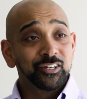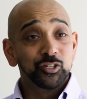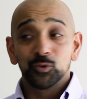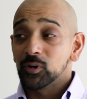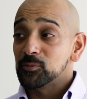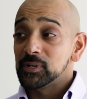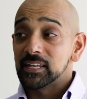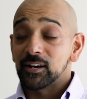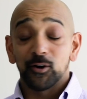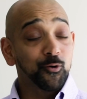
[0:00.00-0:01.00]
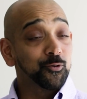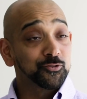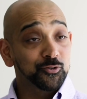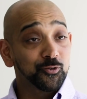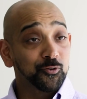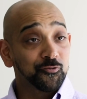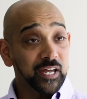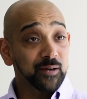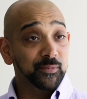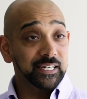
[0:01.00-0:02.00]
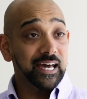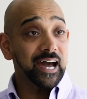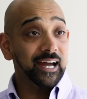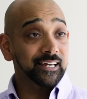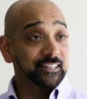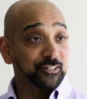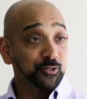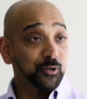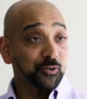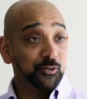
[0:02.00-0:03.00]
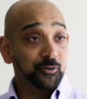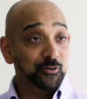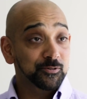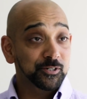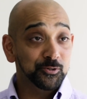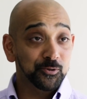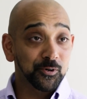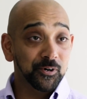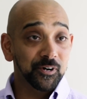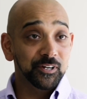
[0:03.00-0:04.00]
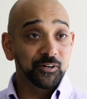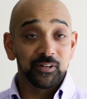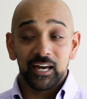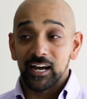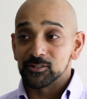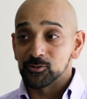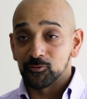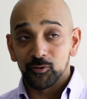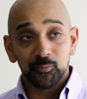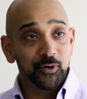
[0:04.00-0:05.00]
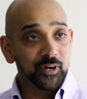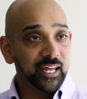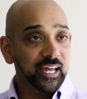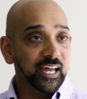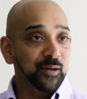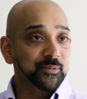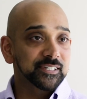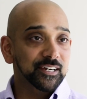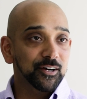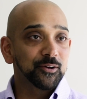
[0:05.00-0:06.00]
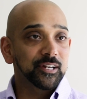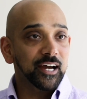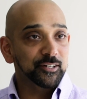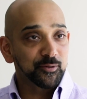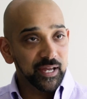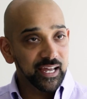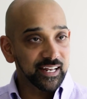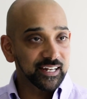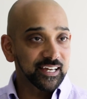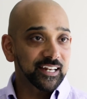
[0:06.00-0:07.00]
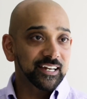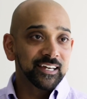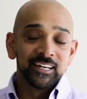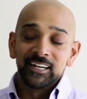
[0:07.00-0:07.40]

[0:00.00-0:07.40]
you want to be that old school family doc that you go to the grocery store, you go to the high school football game. It's like, oh, Dr. Mannan.